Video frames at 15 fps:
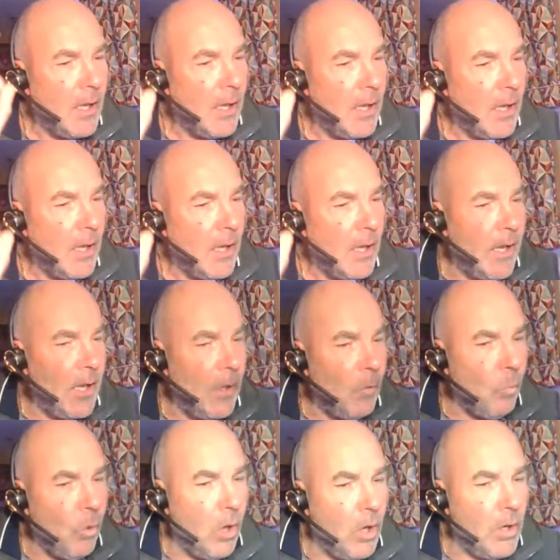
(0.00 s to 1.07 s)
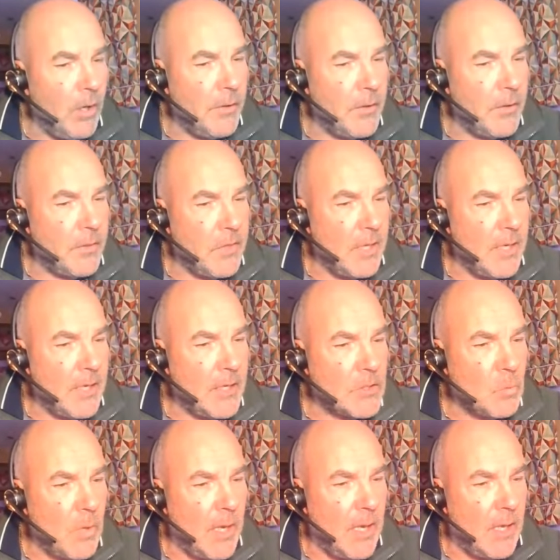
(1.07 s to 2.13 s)
Uh, one other thing as
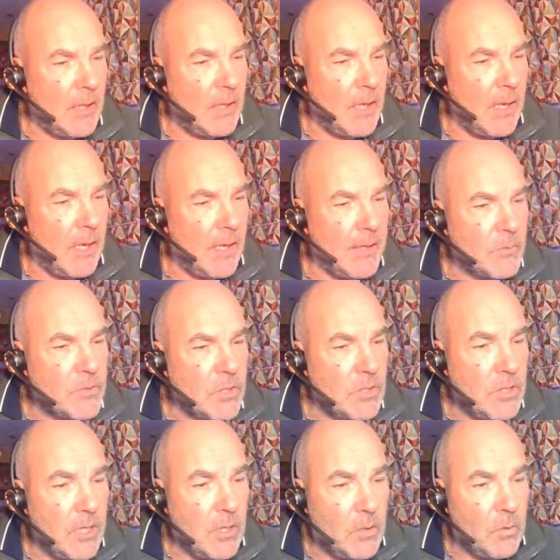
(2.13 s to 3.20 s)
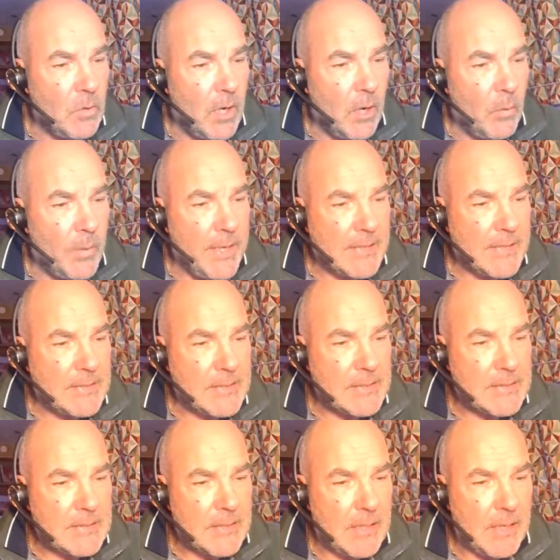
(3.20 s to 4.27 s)
well uh, there was a new
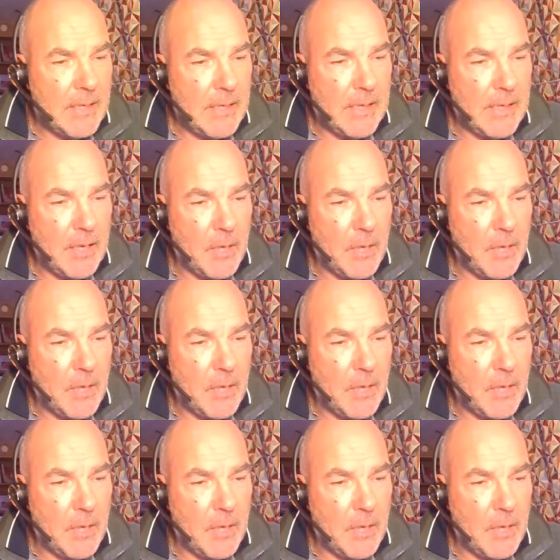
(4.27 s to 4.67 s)
OES uh,